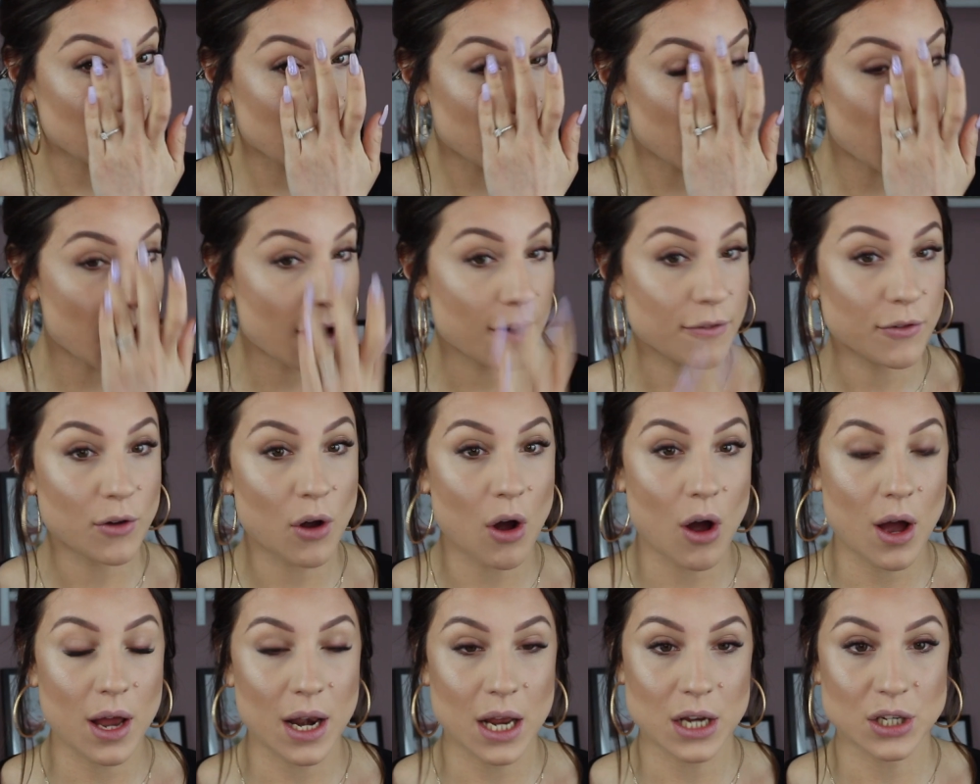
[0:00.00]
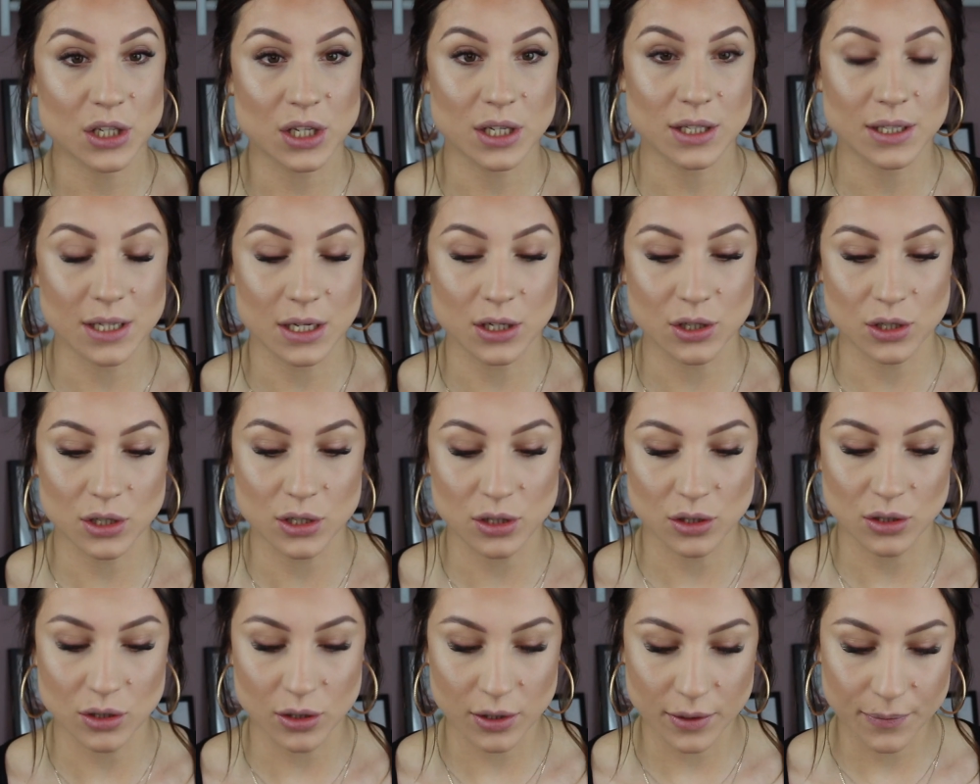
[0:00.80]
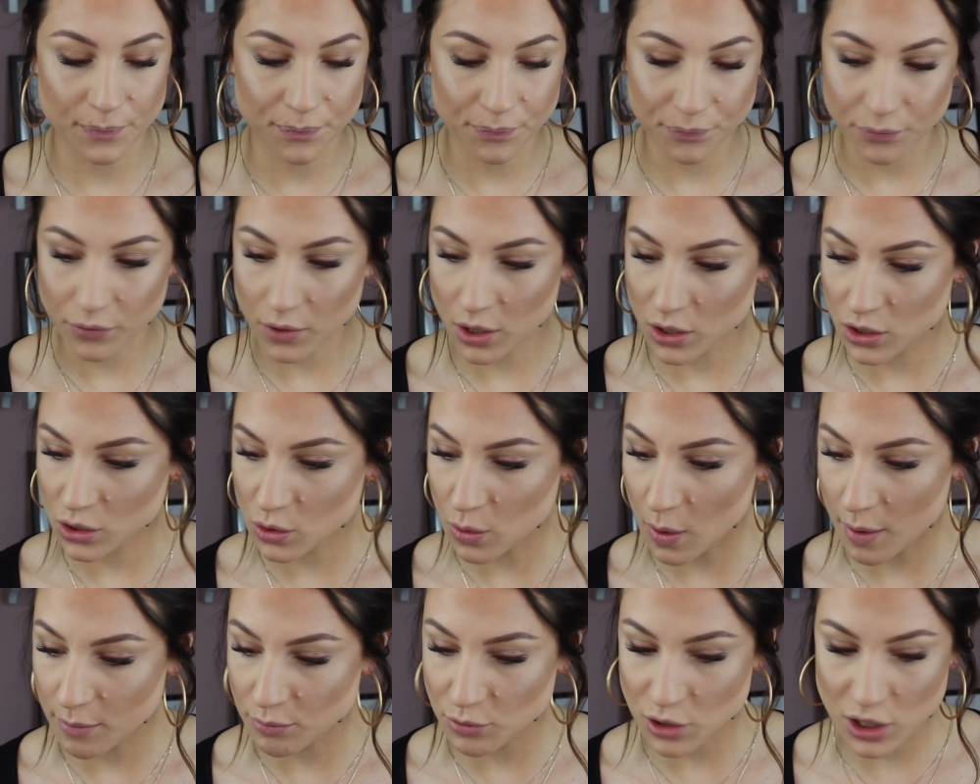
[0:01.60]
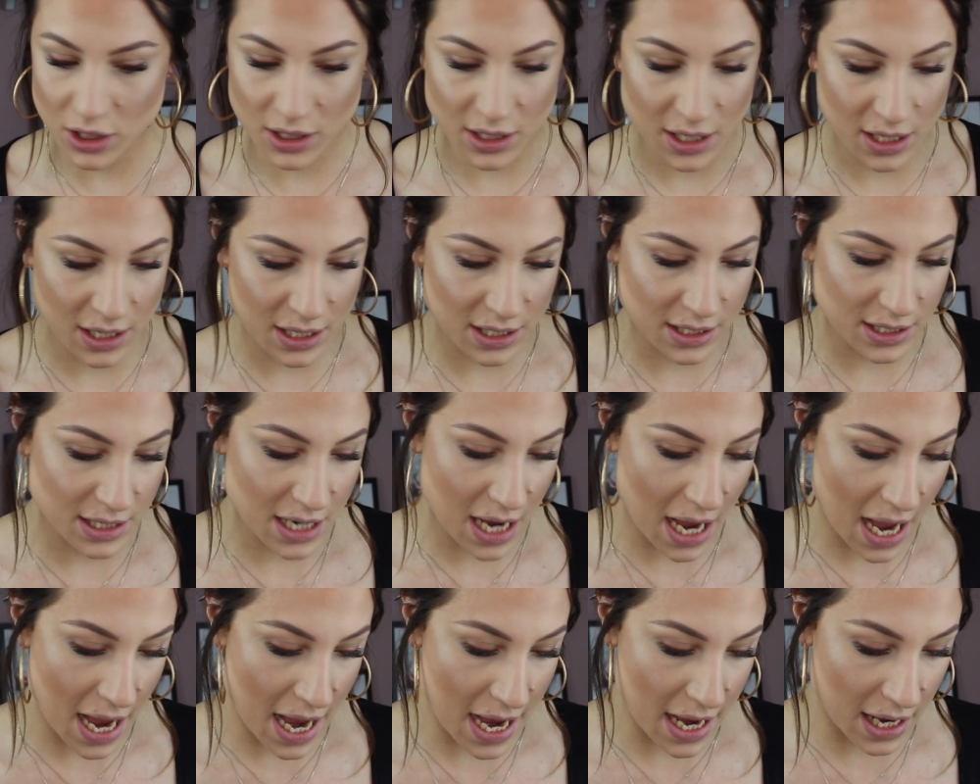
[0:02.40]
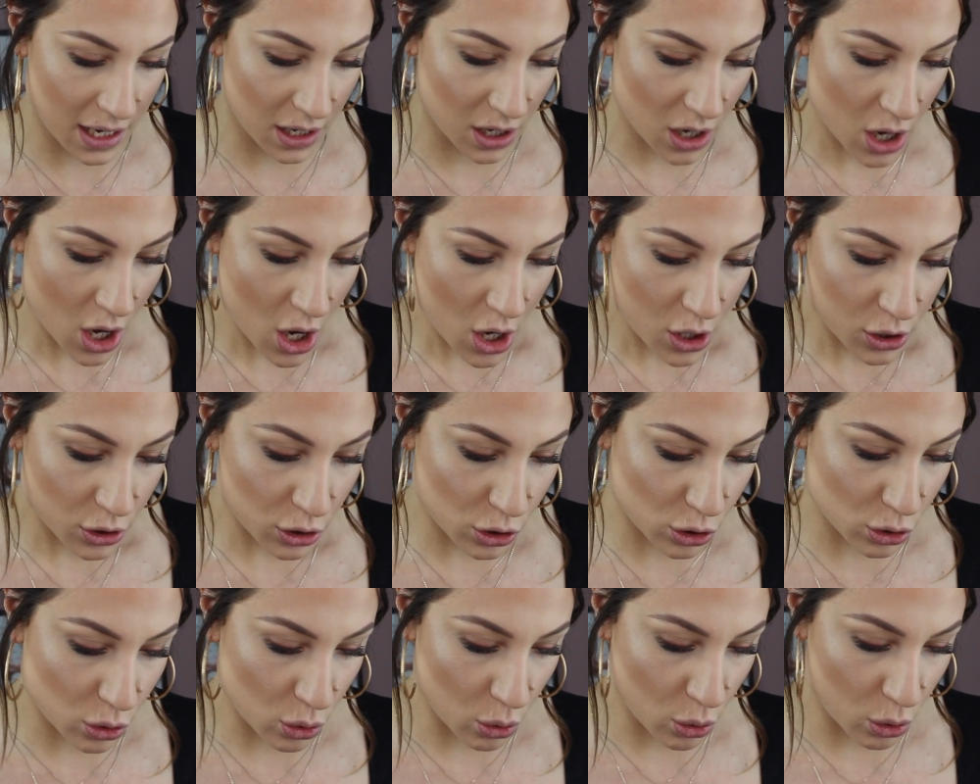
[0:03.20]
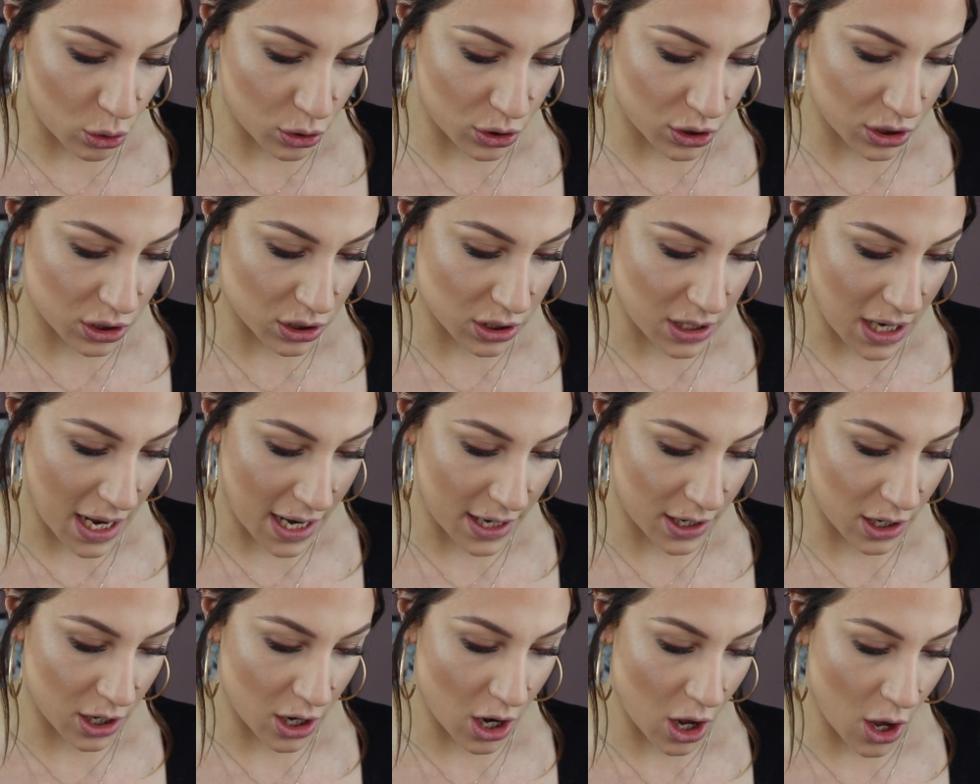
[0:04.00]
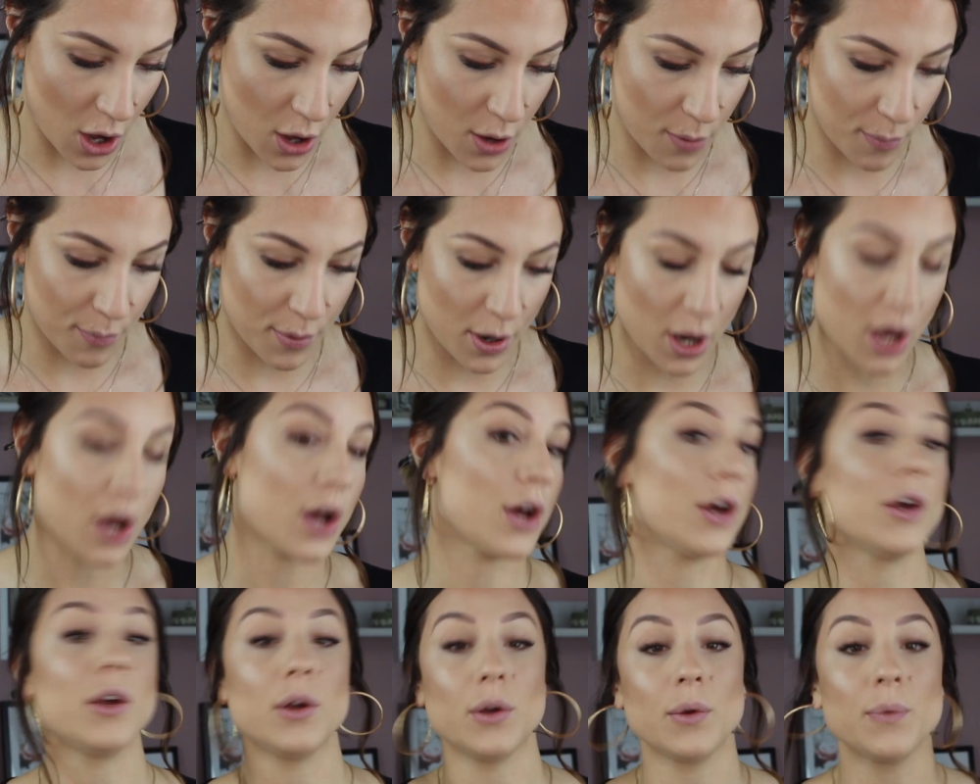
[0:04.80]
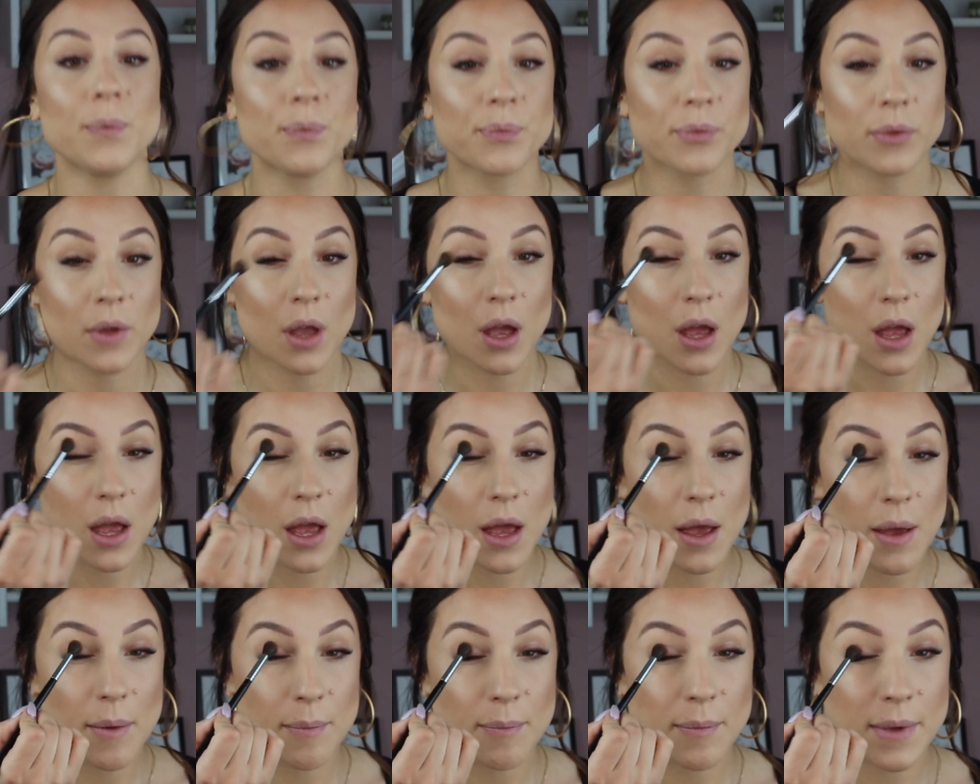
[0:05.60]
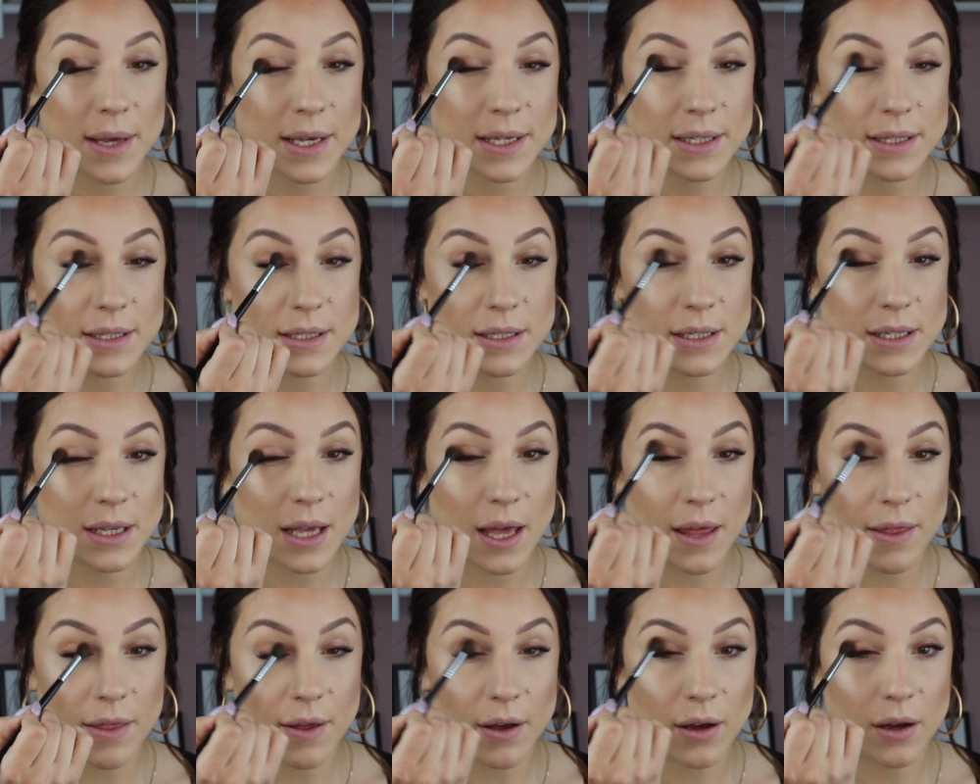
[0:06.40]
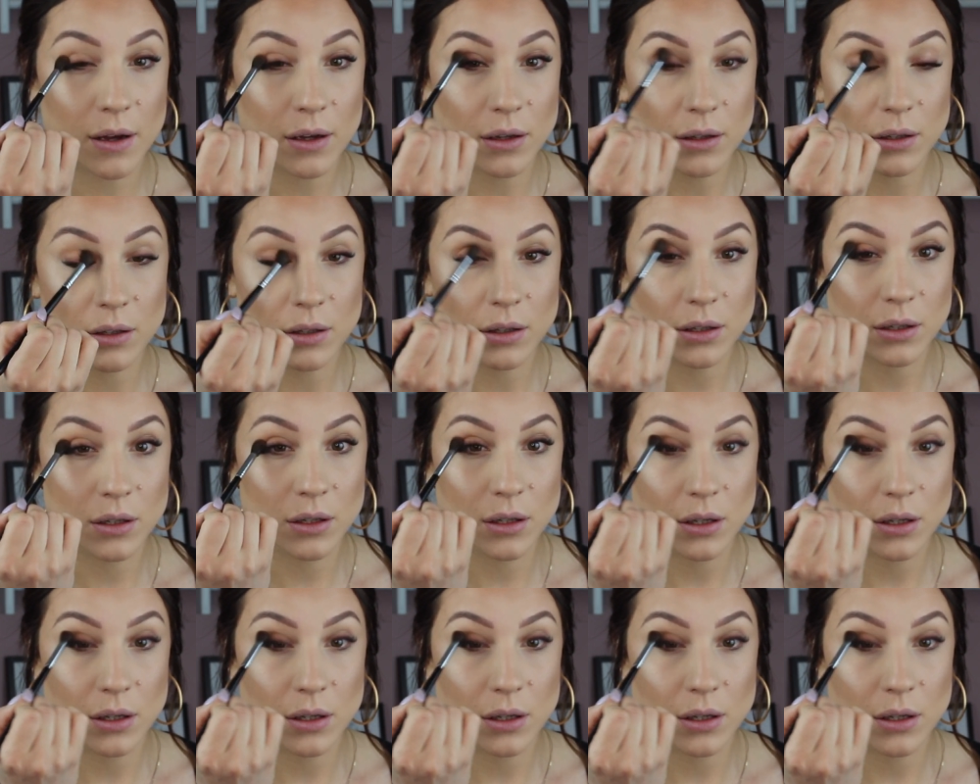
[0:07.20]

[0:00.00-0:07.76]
I have got eyelash extensions on, so I'm just going to take Sourced and Low Blow mixed together.